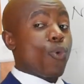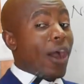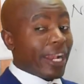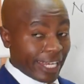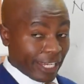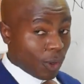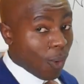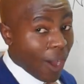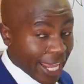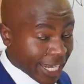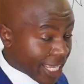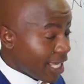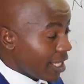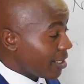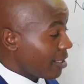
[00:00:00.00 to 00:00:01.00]
do an
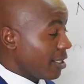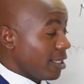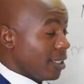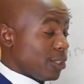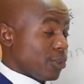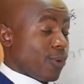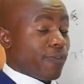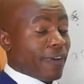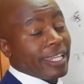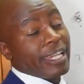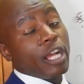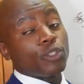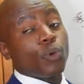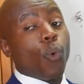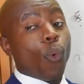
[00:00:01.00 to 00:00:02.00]
inquiry to
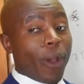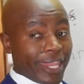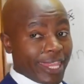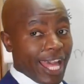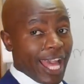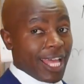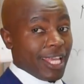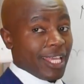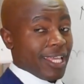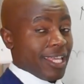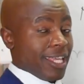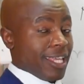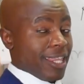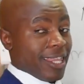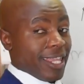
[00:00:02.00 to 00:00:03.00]
find out whether
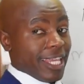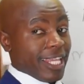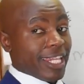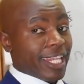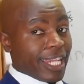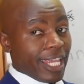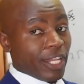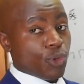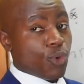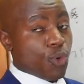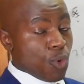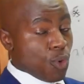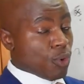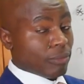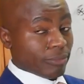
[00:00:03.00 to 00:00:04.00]
they really
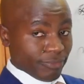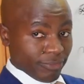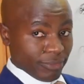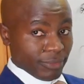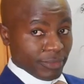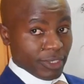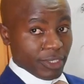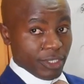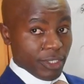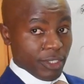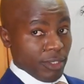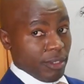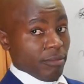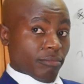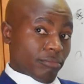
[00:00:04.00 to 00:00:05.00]
do
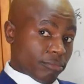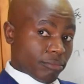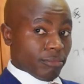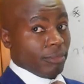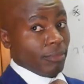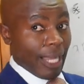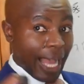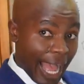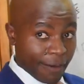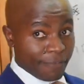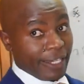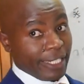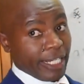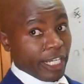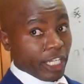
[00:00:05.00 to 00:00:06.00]

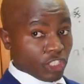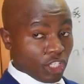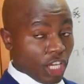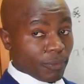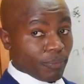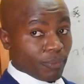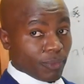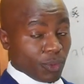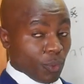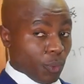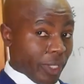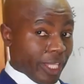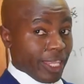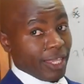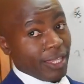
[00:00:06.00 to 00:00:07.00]
have accreditation
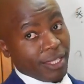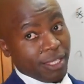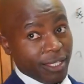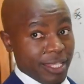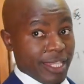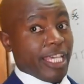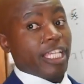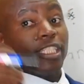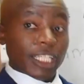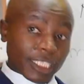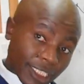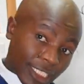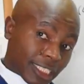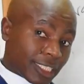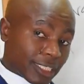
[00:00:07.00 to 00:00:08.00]
with the
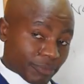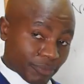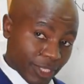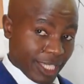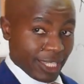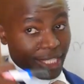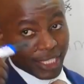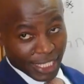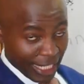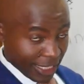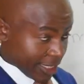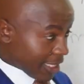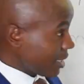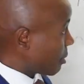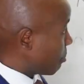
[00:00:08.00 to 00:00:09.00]
agencies in these
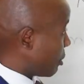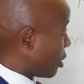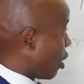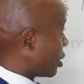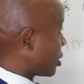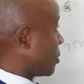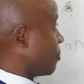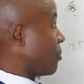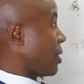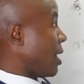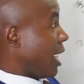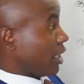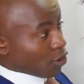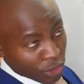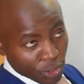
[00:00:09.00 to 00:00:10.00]
countries, because
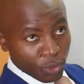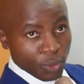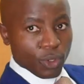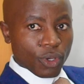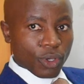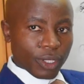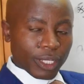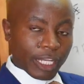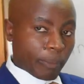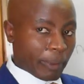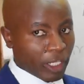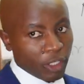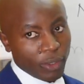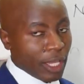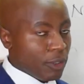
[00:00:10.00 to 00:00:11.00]
I told you,
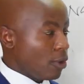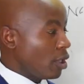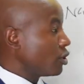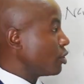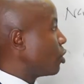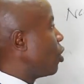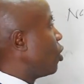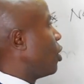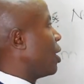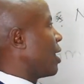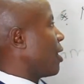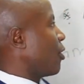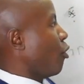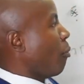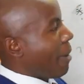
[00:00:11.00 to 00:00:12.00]
depending on how you want to
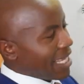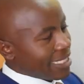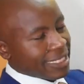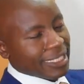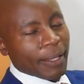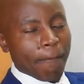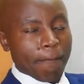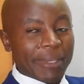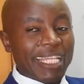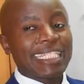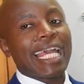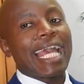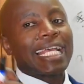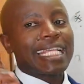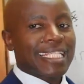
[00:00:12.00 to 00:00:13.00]
go, you must
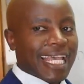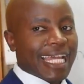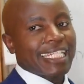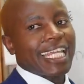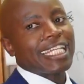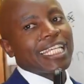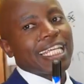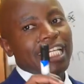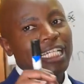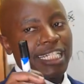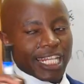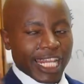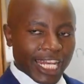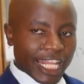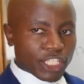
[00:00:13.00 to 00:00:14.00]
meet certain
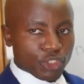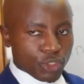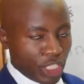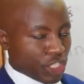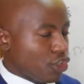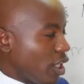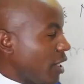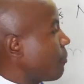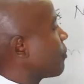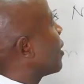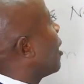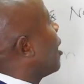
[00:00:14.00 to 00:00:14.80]
training duration.